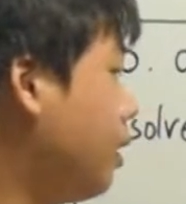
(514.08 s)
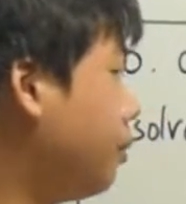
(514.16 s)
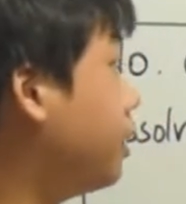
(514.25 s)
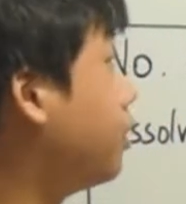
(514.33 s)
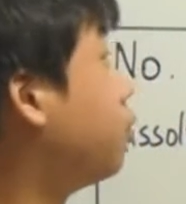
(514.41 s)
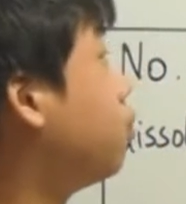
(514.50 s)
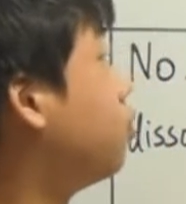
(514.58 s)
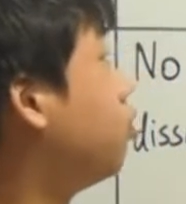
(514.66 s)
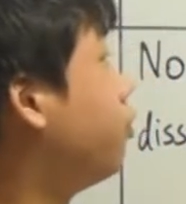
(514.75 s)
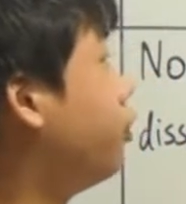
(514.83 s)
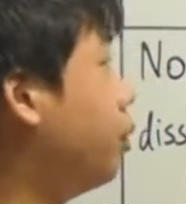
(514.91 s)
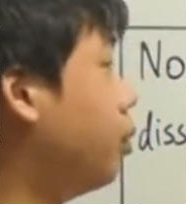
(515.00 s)
but
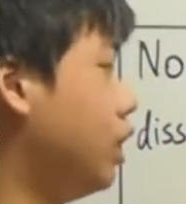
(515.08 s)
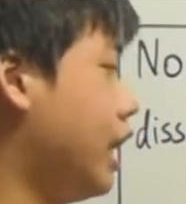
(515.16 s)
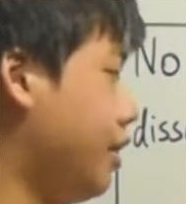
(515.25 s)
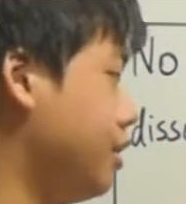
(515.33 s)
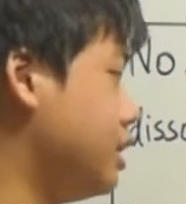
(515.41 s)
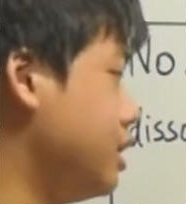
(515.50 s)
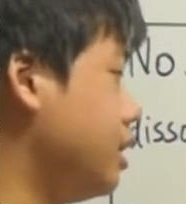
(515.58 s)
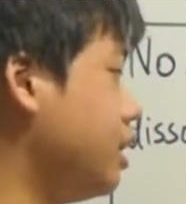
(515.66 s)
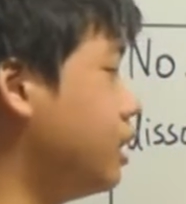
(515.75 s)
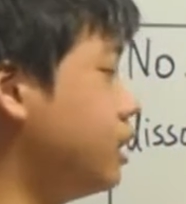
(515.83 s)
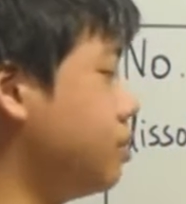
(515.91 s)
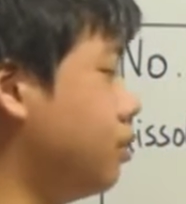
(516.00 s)
for molarity
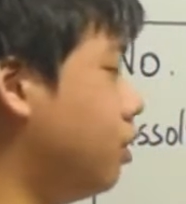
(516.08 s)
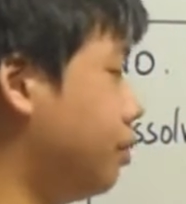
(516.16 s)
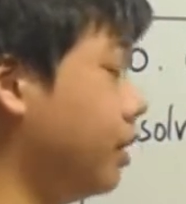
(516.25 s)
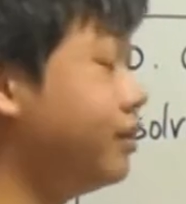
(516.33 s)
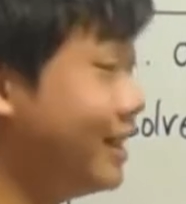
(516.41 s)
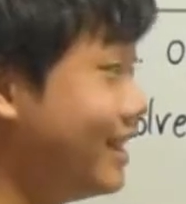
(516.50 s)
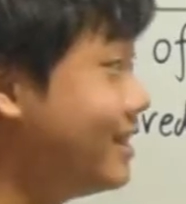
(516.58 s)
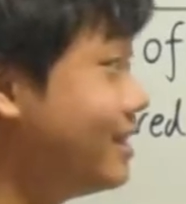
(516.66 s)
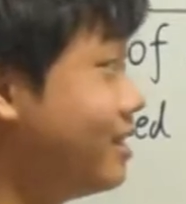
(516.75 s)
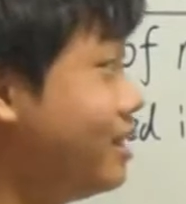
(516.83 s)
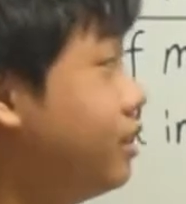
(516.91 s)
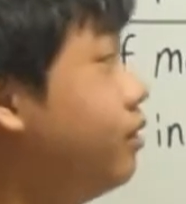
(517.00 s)
it is more about
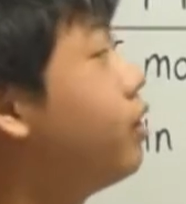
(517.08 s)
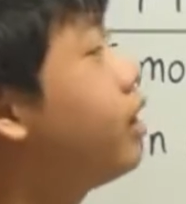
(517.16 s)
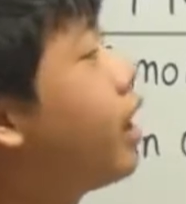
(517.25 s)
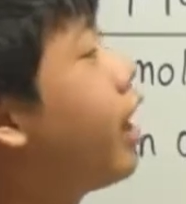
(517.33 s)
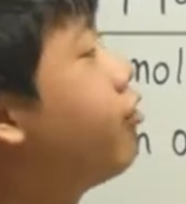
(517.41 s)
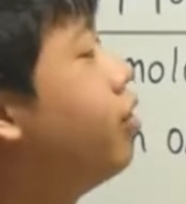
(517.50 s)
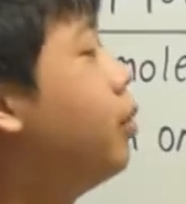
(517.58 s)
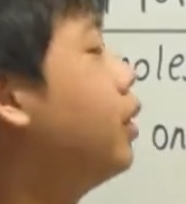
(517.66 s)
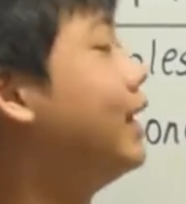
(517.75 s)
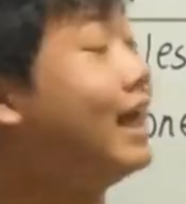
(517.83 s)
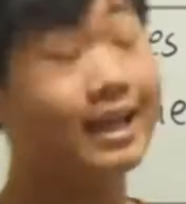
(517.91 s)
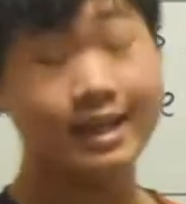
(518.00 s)
density, and for
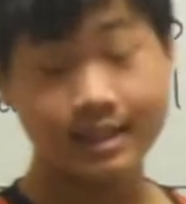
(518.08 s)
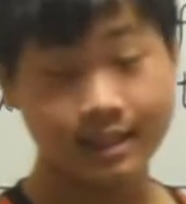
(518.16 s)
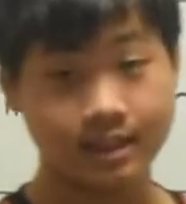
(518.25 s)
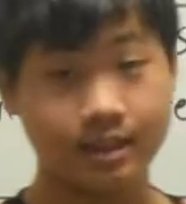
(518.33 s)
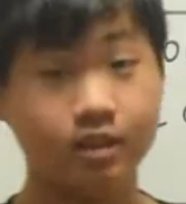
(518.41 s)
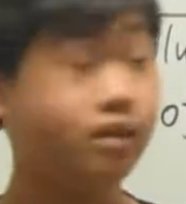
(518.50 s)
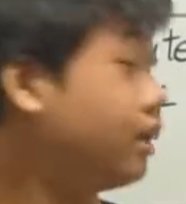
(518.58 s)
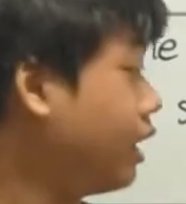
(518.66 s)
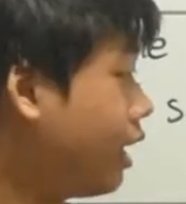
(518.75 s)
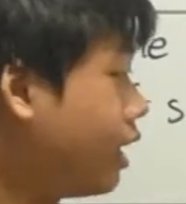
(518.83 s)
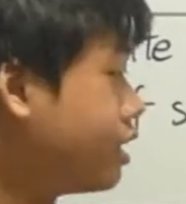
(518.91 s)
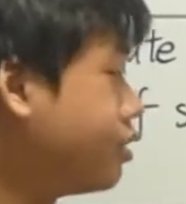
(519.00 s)
molality
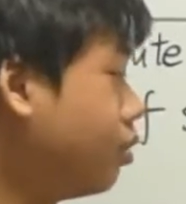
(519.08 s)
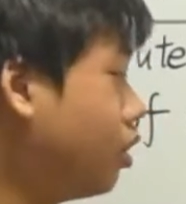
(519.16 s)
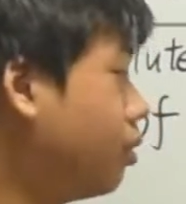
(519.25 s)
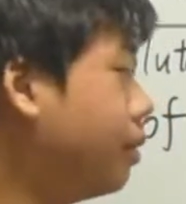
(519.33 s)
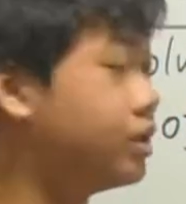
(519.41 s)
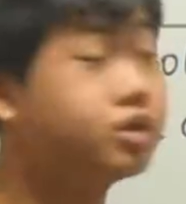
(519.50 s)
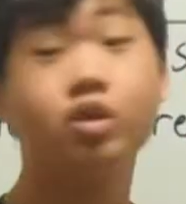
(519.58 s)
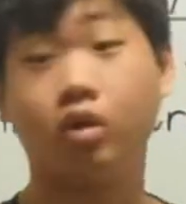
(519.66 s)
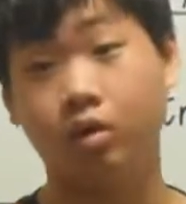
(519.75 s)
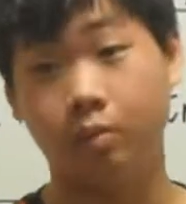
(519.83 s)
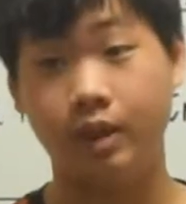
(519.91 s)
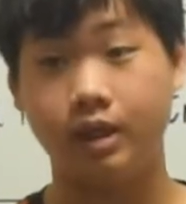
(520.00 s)
it is more about
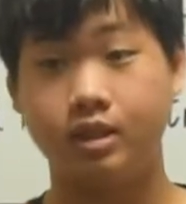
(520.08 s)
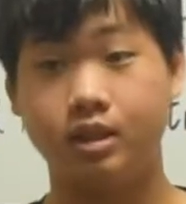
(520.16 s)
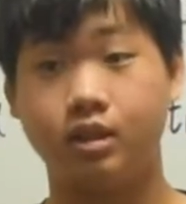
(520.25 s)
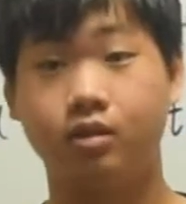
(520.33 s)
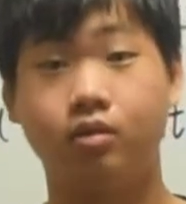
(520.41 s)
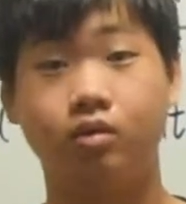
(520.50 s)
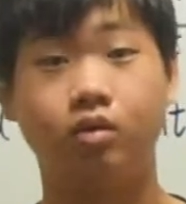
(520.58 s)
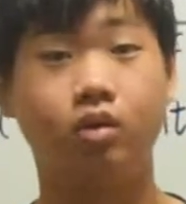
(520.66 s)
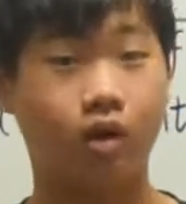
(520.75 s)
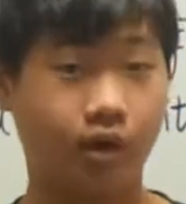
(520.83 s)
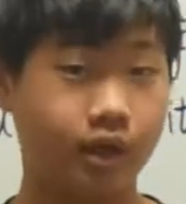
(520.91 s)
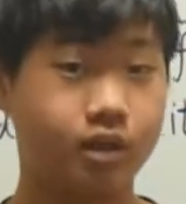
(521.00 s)
solubility,
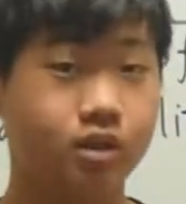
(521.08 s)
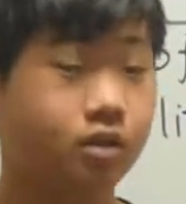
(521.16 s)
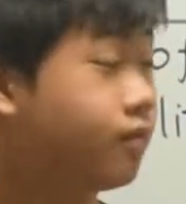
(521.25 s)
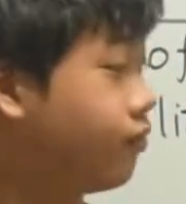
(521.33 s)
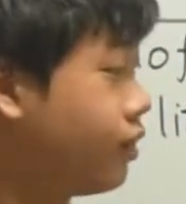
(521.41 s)
alright?